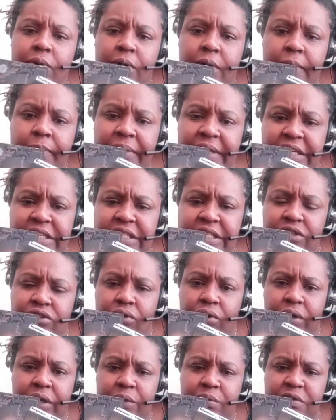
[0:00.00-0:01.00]
Because he
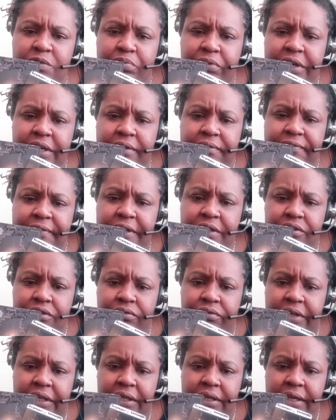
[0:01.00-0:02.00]
thought he was bringing
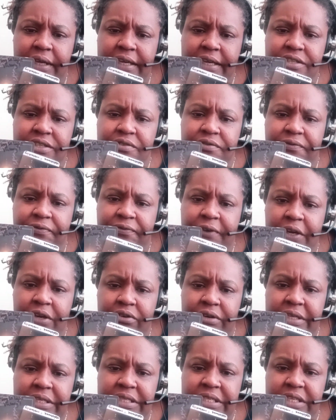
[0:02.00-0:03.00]
victory.
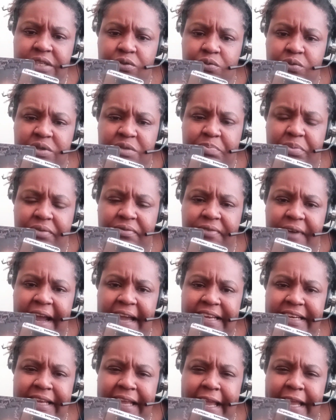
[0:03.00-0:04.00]
Interference. He was
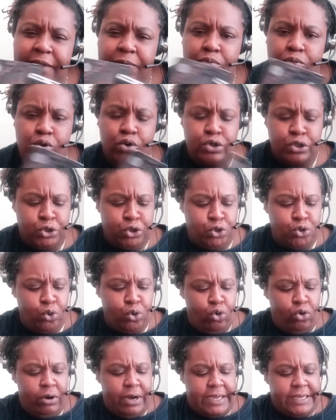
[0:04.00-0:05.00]
providing eight more
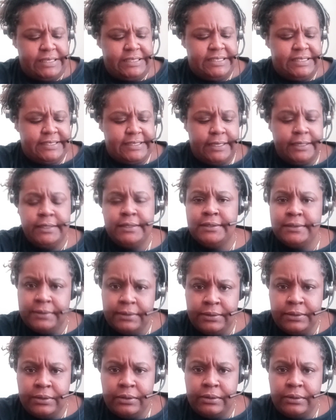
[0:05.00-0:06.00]
swords
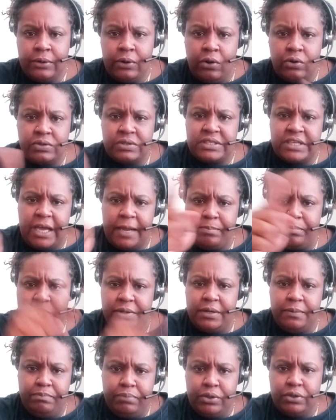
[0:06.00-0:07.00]
on top of
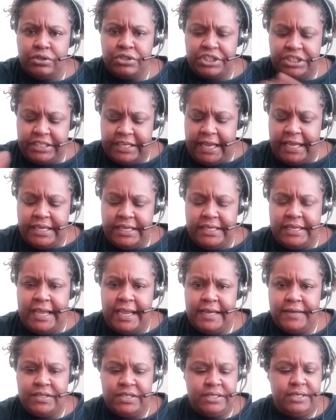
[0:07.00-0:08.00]
the bullshit that he
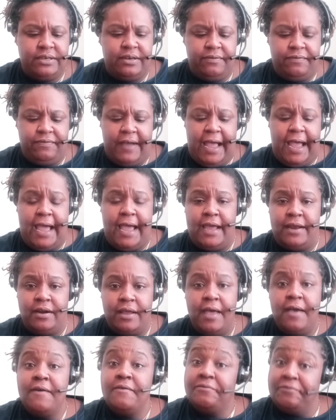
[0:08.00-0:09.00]
gave to the divine
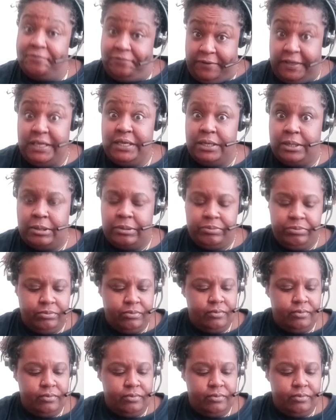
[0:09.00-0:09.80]
fem